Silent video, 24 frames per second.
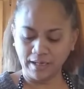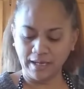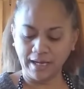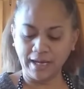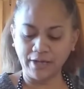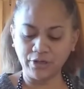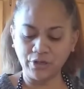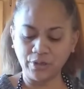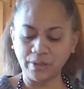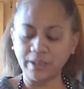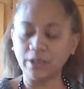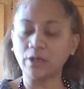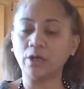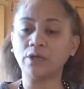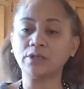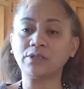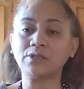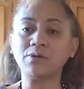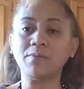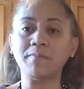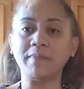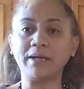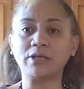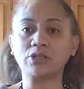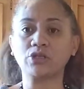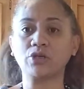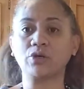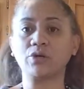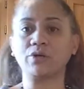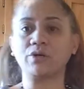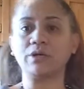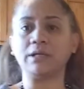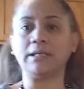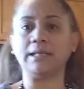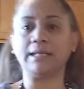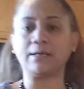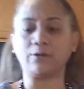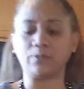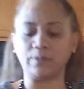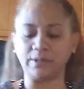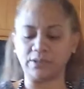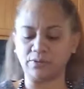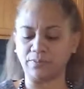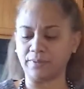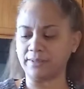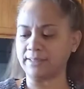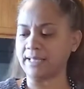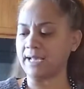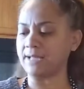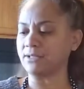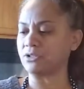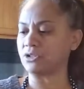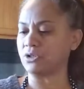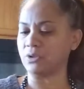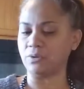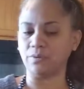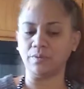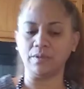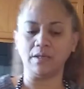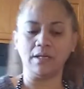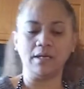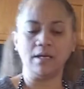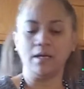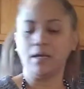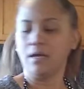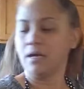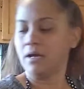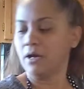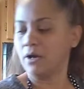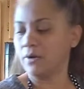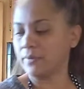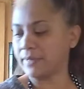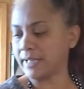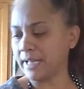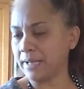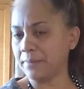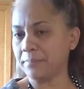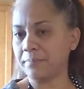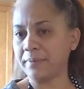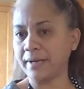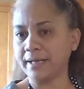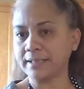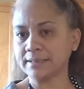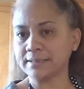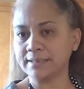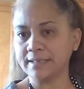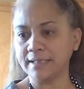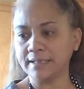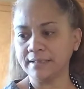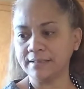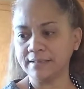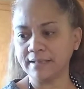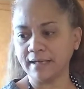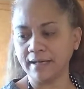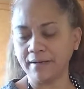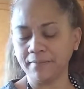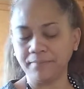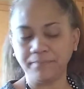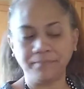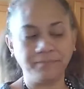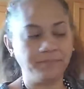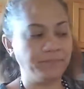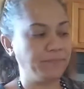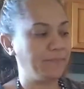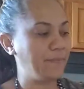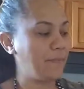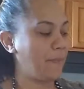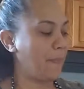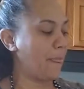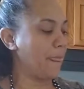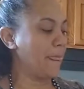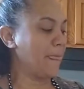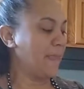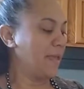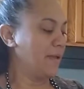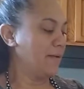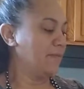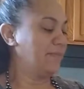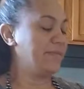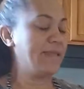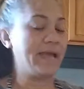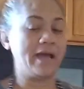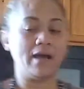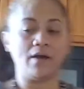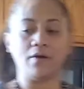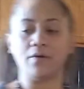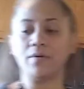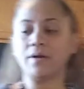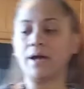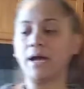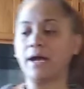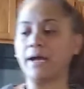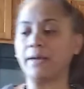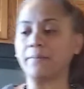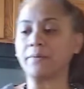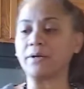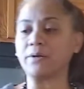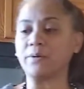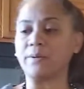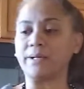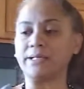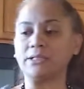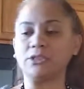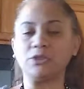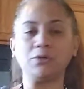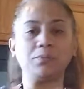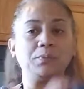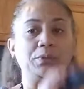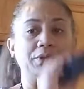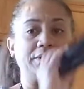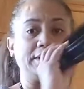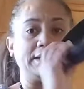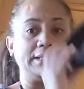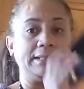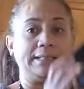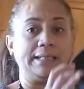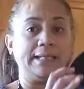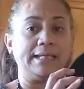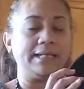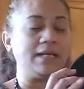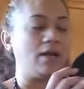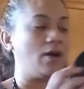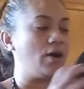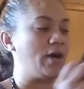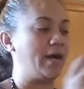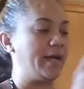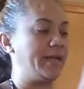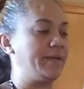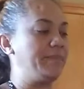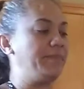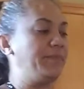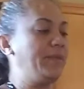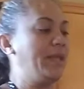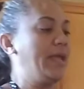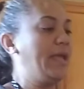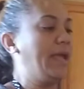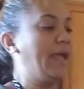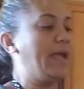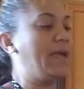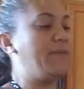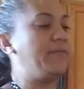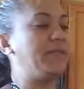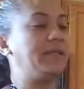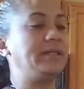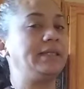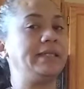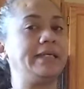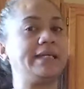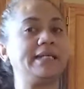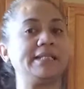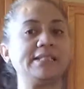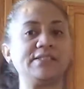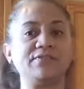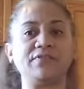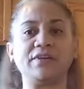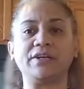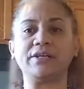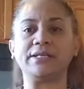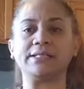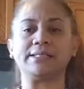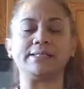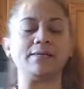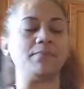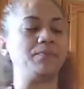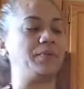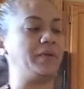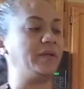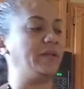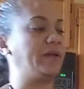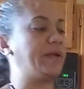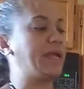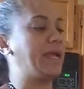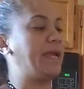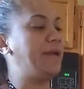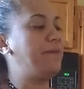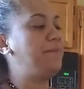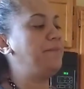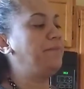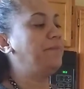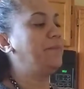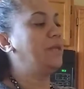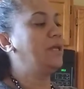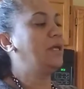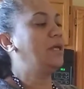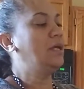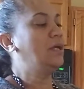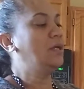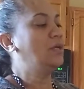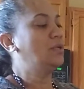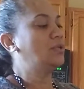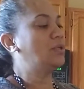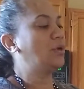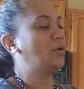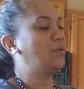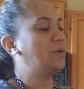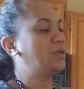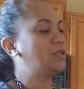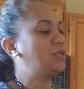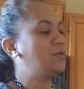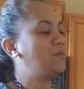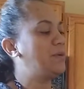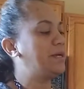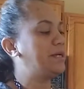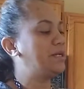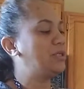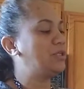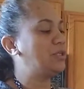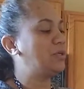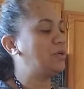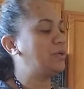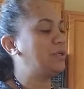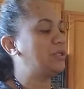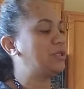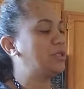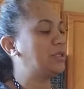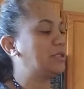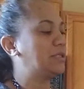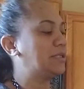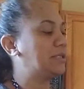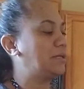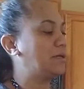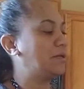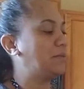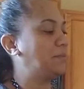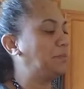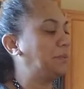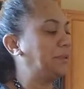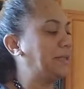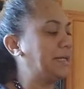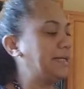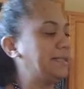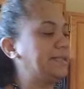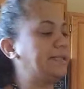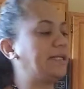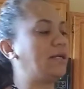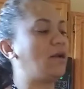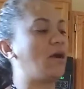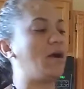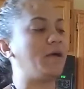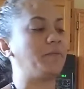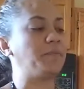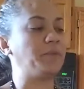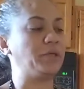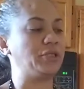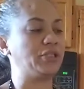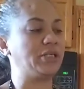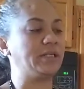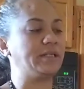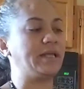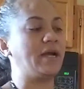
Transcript: And you can also measure liquids with that too. Okay, pectin done. Now I'm going to put the lid on, and the lid is very simple, okay? So what you want to do is just place it on, push it